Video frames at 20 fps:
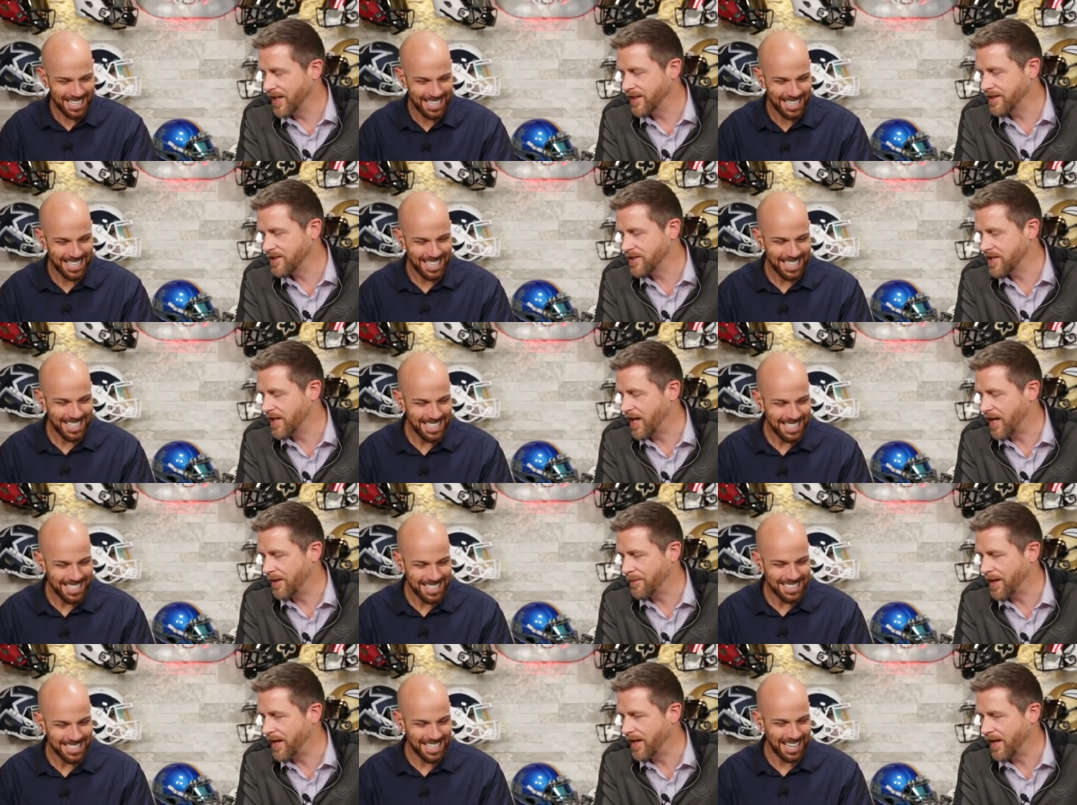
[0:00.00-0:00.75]
Speaker 1: nice
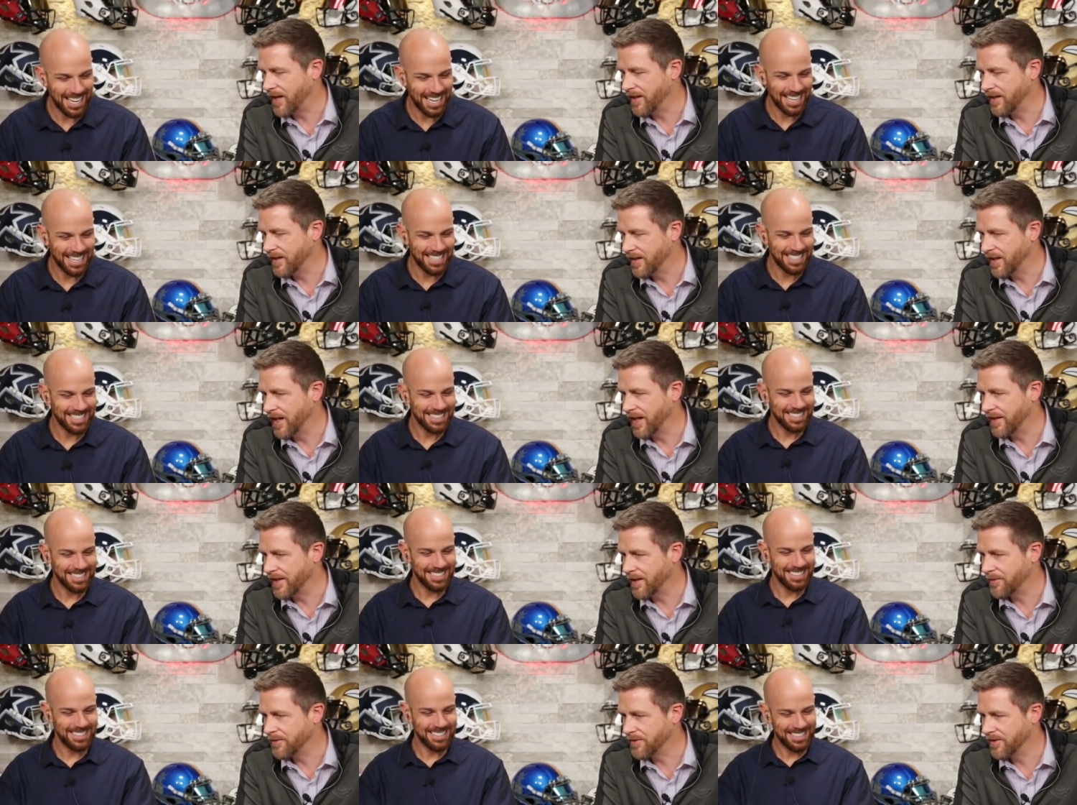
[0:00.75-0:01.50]
job. I, yeah. I, yeah.
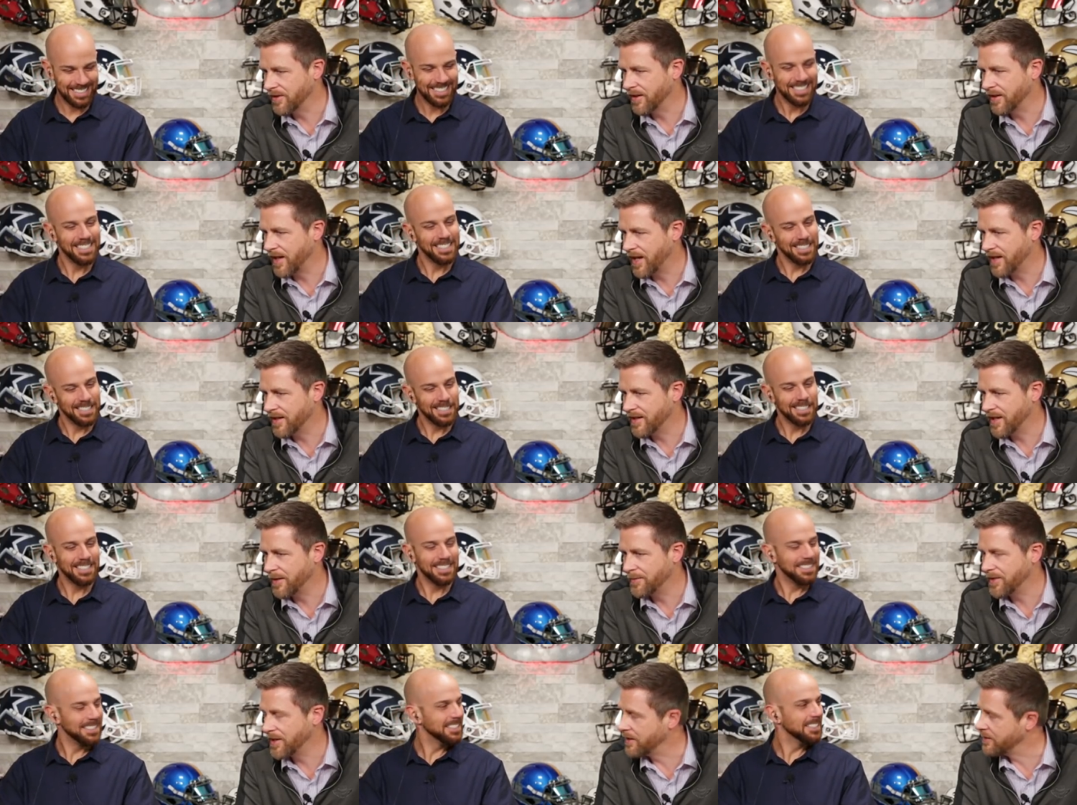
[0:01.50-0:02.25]
That one. A lot of
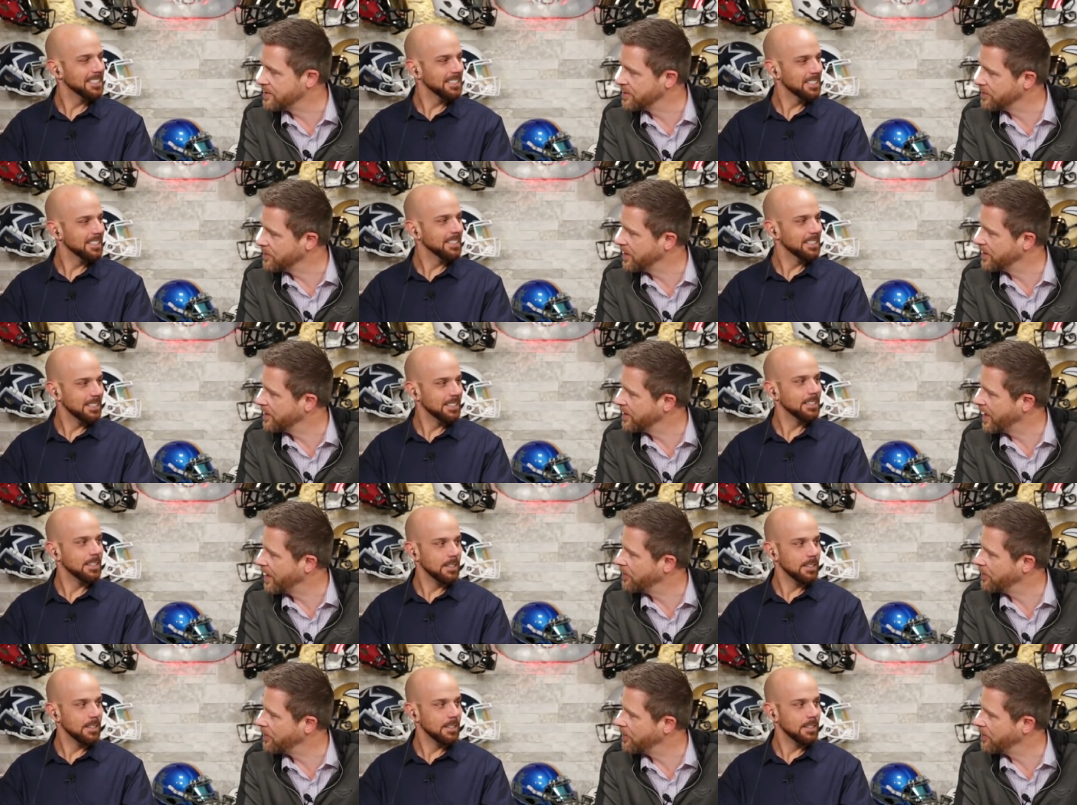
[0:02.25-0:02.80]
time and energy went into